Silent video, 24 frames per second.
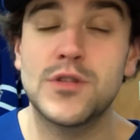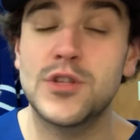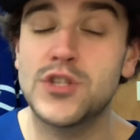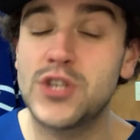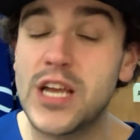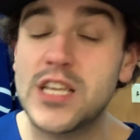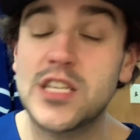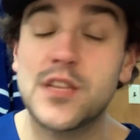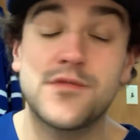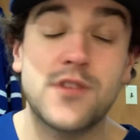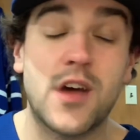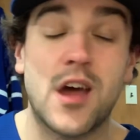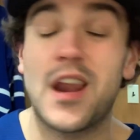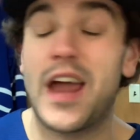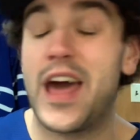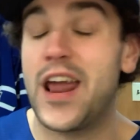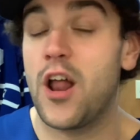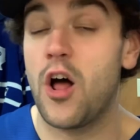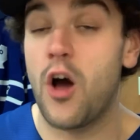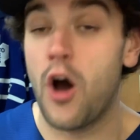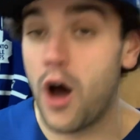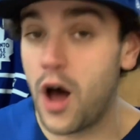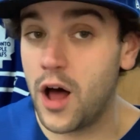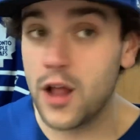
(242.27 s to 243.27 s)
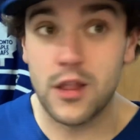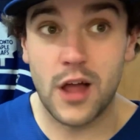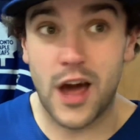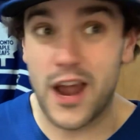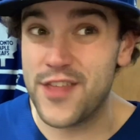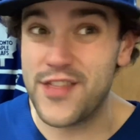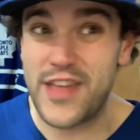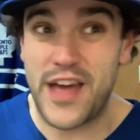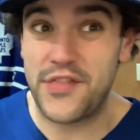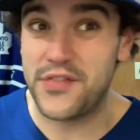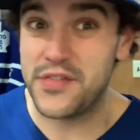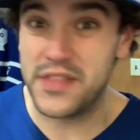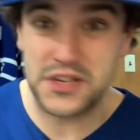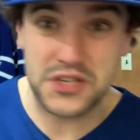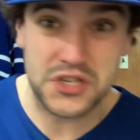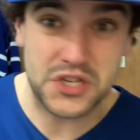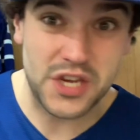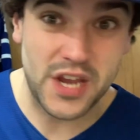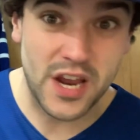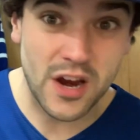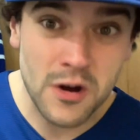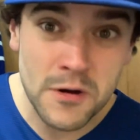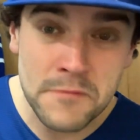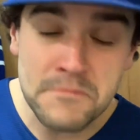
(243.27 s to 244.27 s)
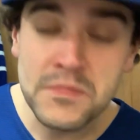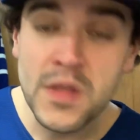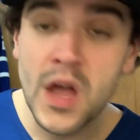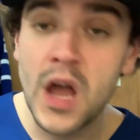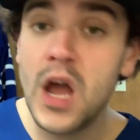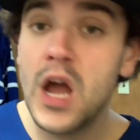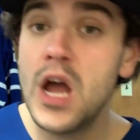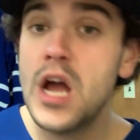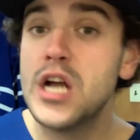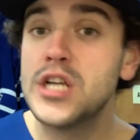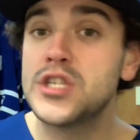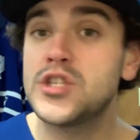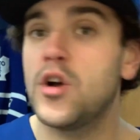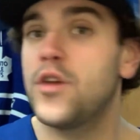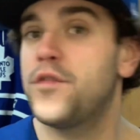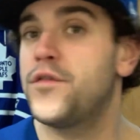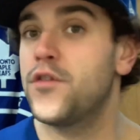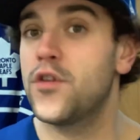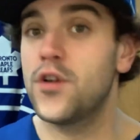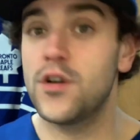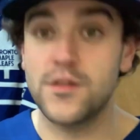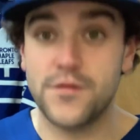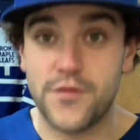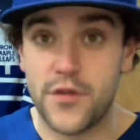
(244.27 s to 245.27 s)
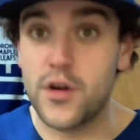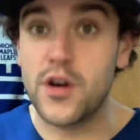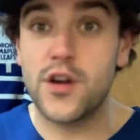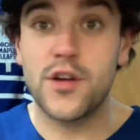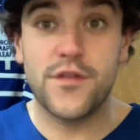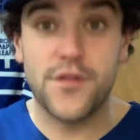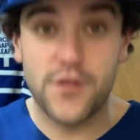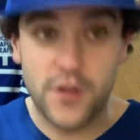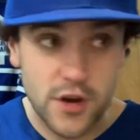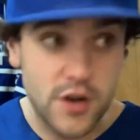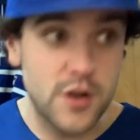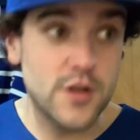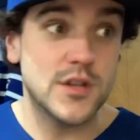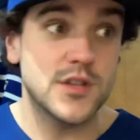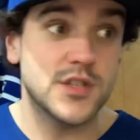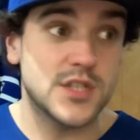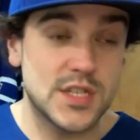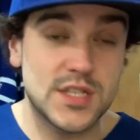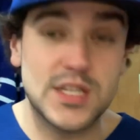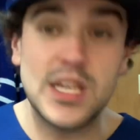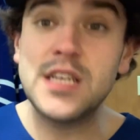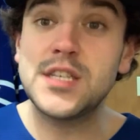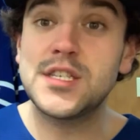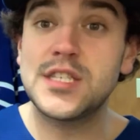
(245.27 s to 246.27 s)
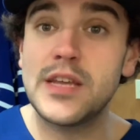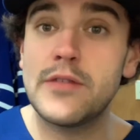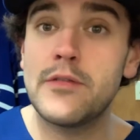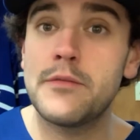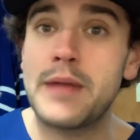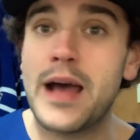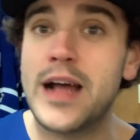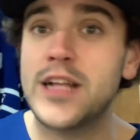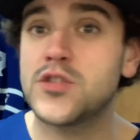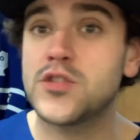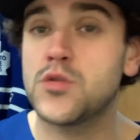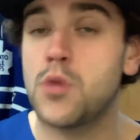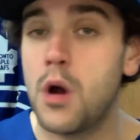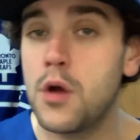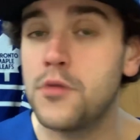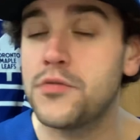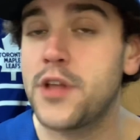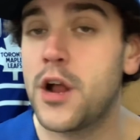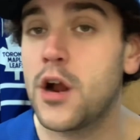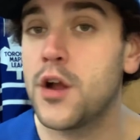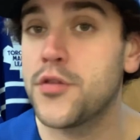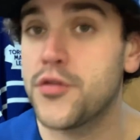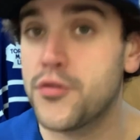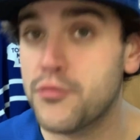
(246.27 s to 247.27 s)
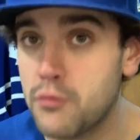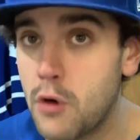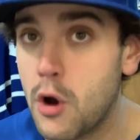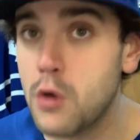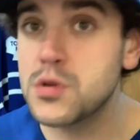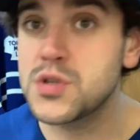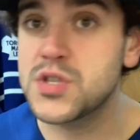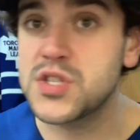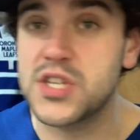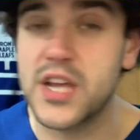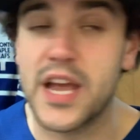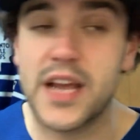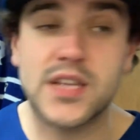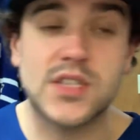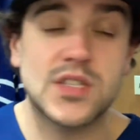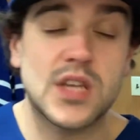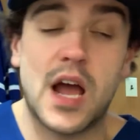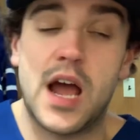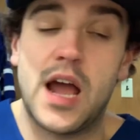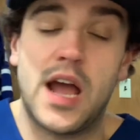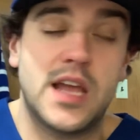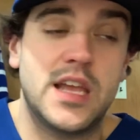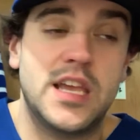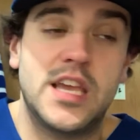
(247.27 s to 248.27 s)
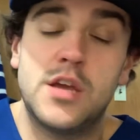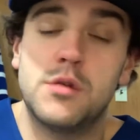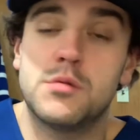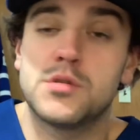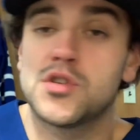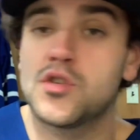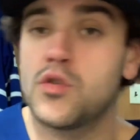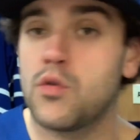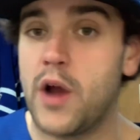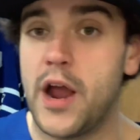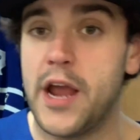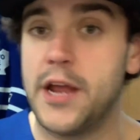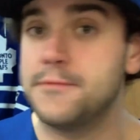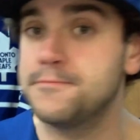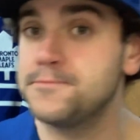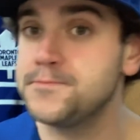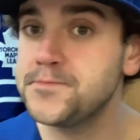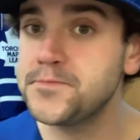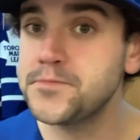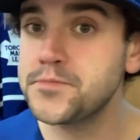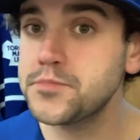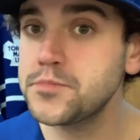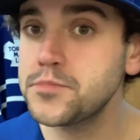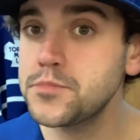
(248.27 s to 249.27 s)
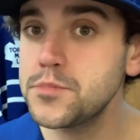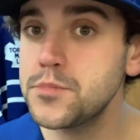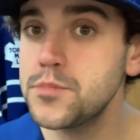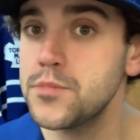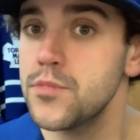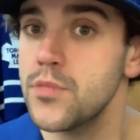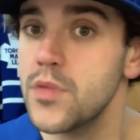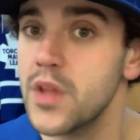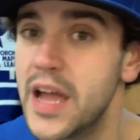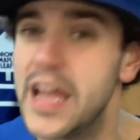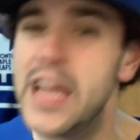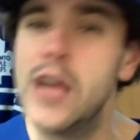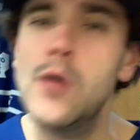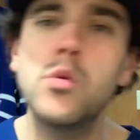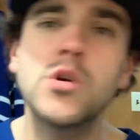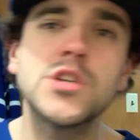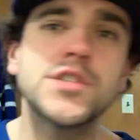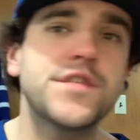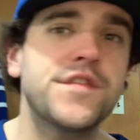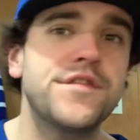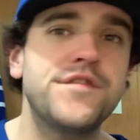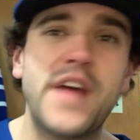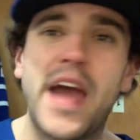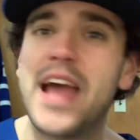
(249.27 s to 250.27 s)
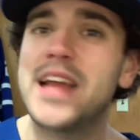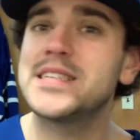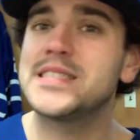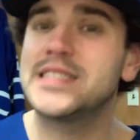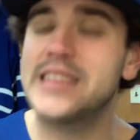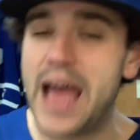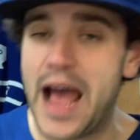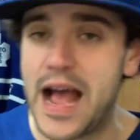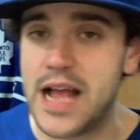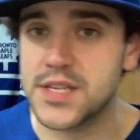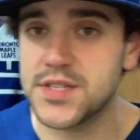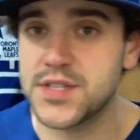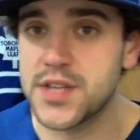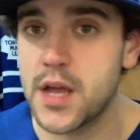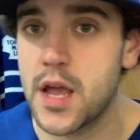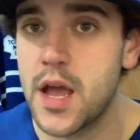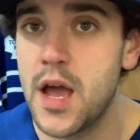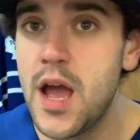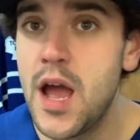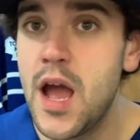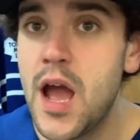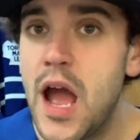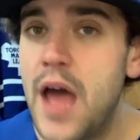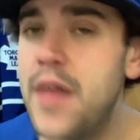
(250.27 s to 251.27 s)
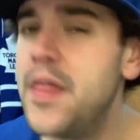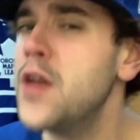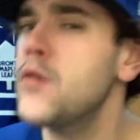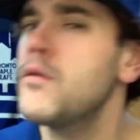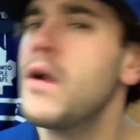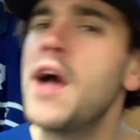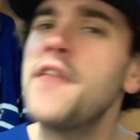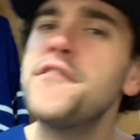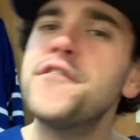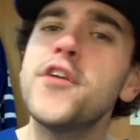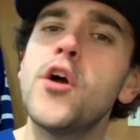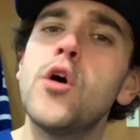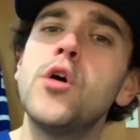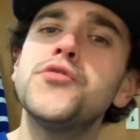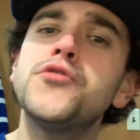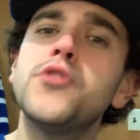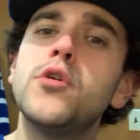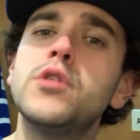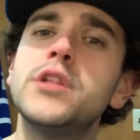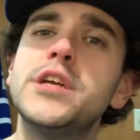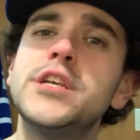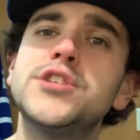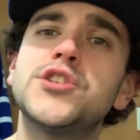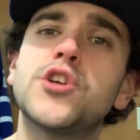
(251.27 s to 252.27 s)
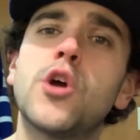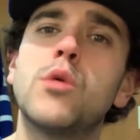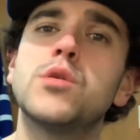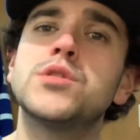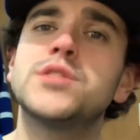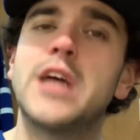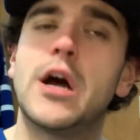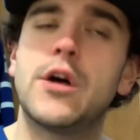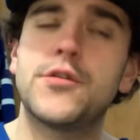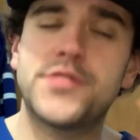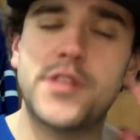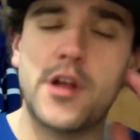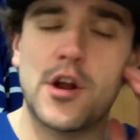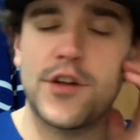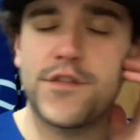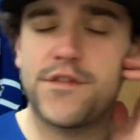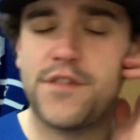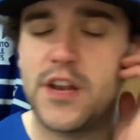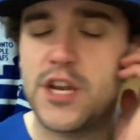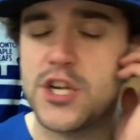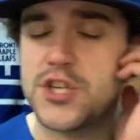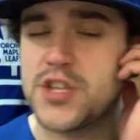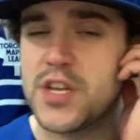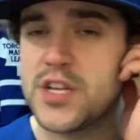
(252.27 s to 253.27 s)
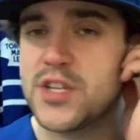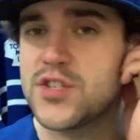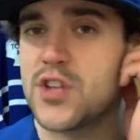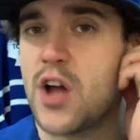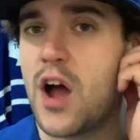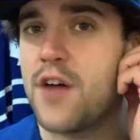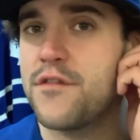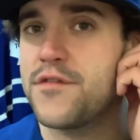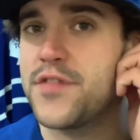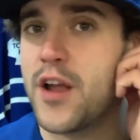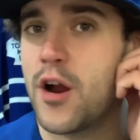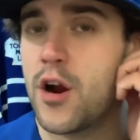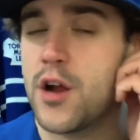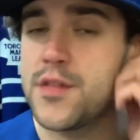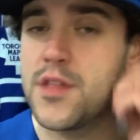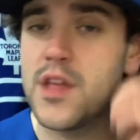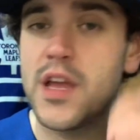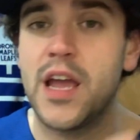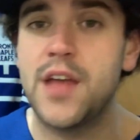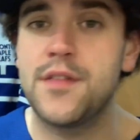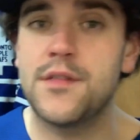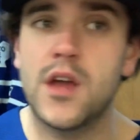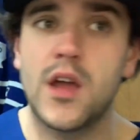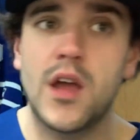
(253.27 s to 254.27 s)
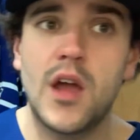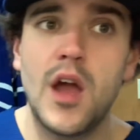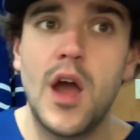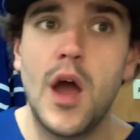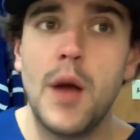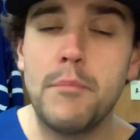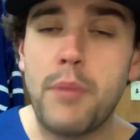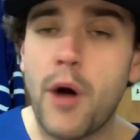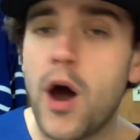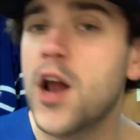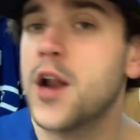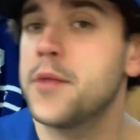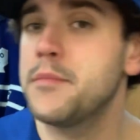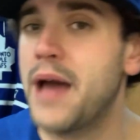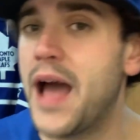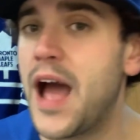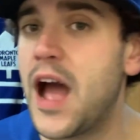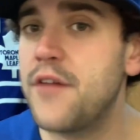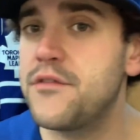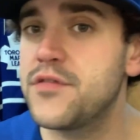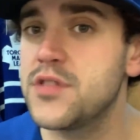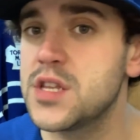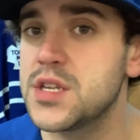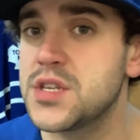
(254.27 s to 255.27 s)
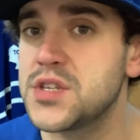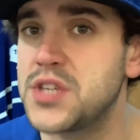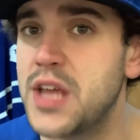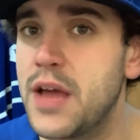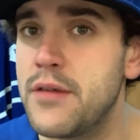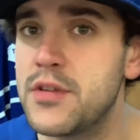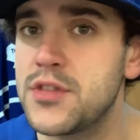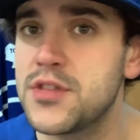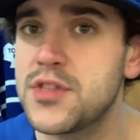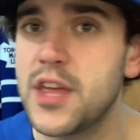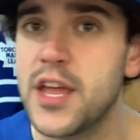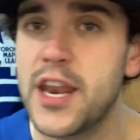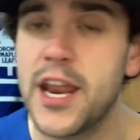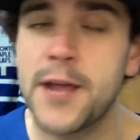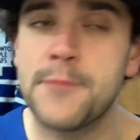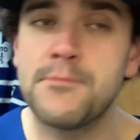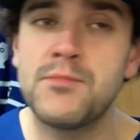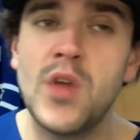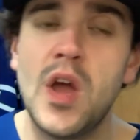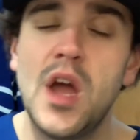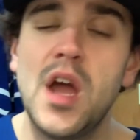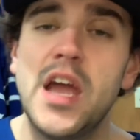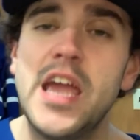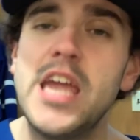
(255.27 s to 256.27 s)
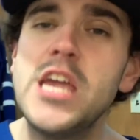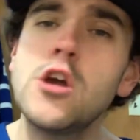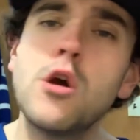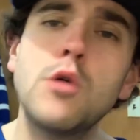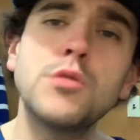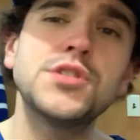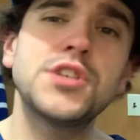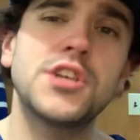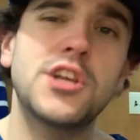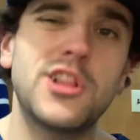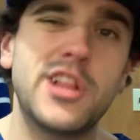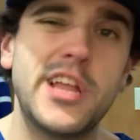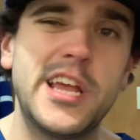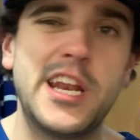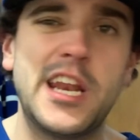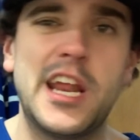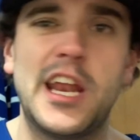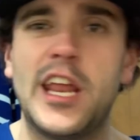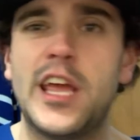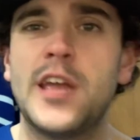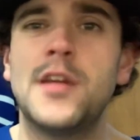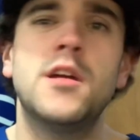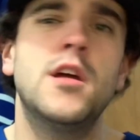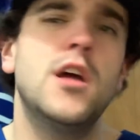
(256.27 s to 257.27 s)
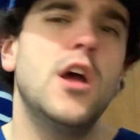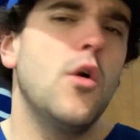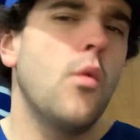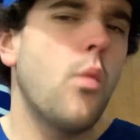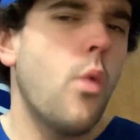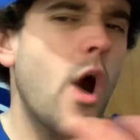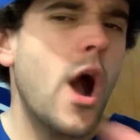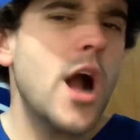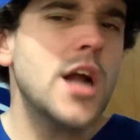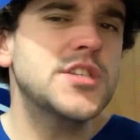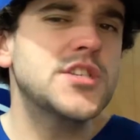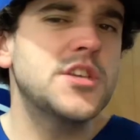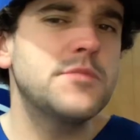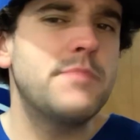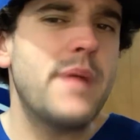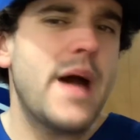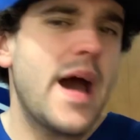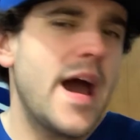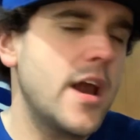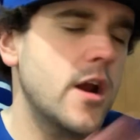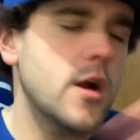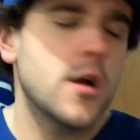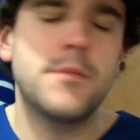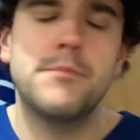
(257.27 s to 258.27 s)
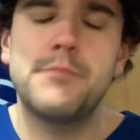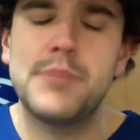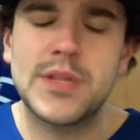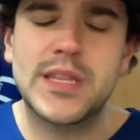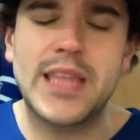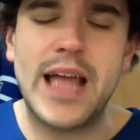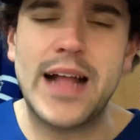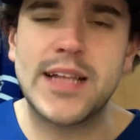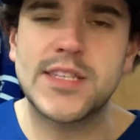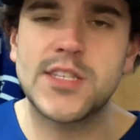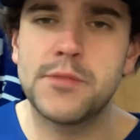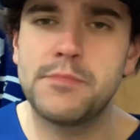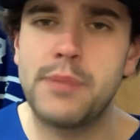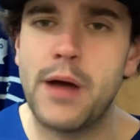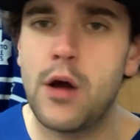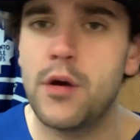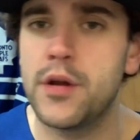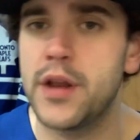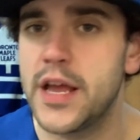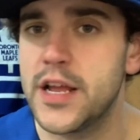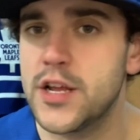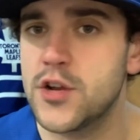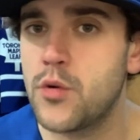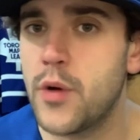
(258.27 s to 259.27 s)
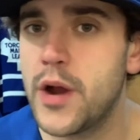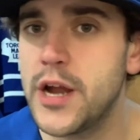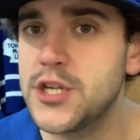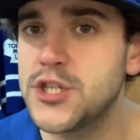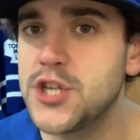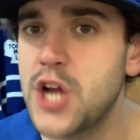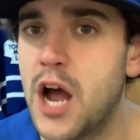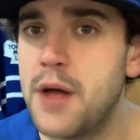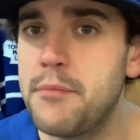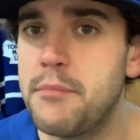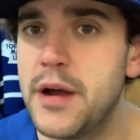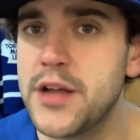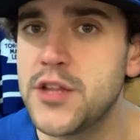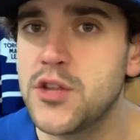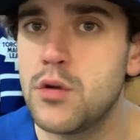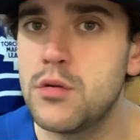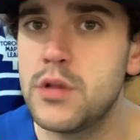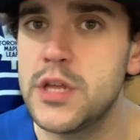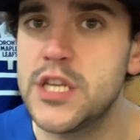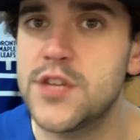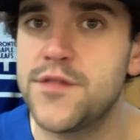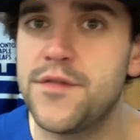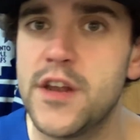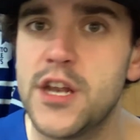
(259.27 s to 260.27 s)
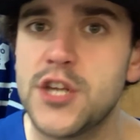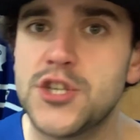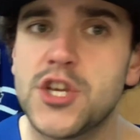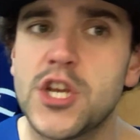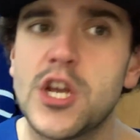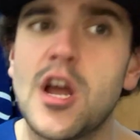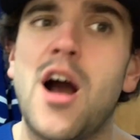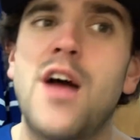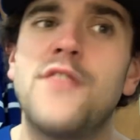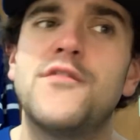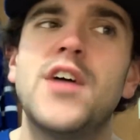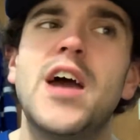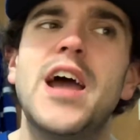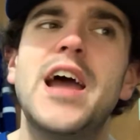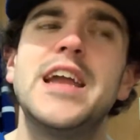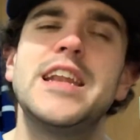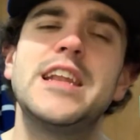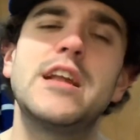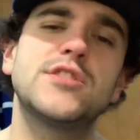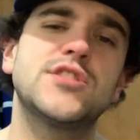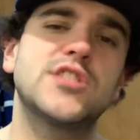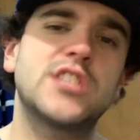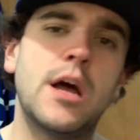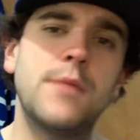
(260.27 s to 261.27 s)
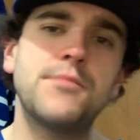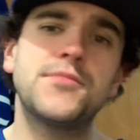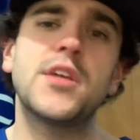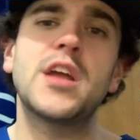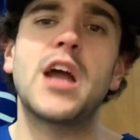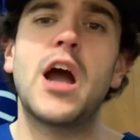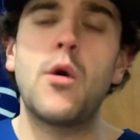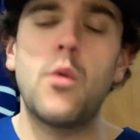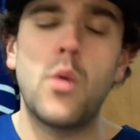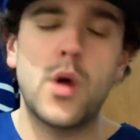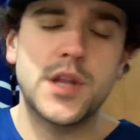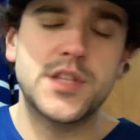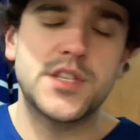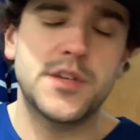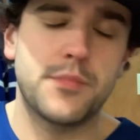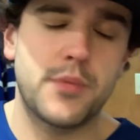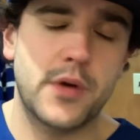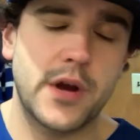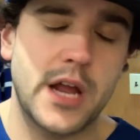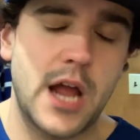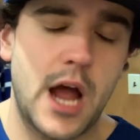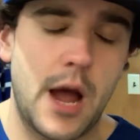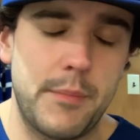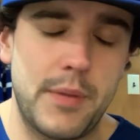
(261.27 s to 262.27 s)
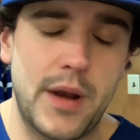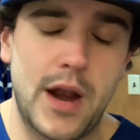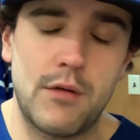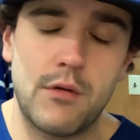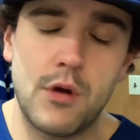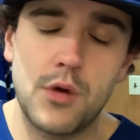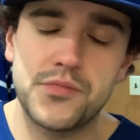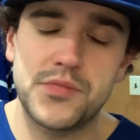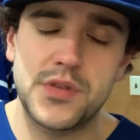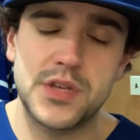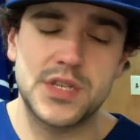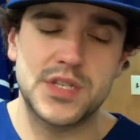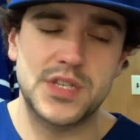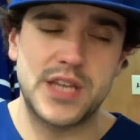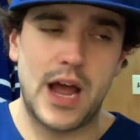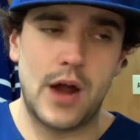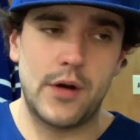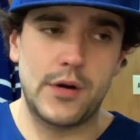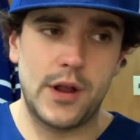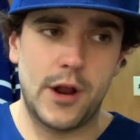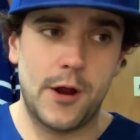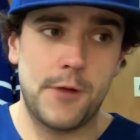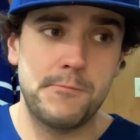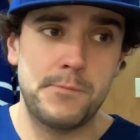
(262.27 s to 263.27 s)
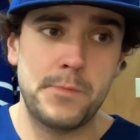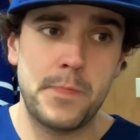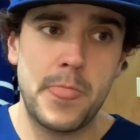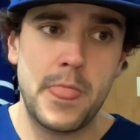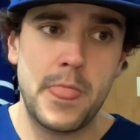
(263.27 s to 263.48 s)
The Jays have not had a lot of that this year. So to see Steven Matz go out there and throw 6, he was great. He was fantastic. And then Rafael Dolis goes out there to finish things off there in the bottom half of the 7th inning. He goes a clean inning, walks a batter, but that's about it. Great job by Dolis finishing off. Now, something I wanted to bring up, and I wrote this down here.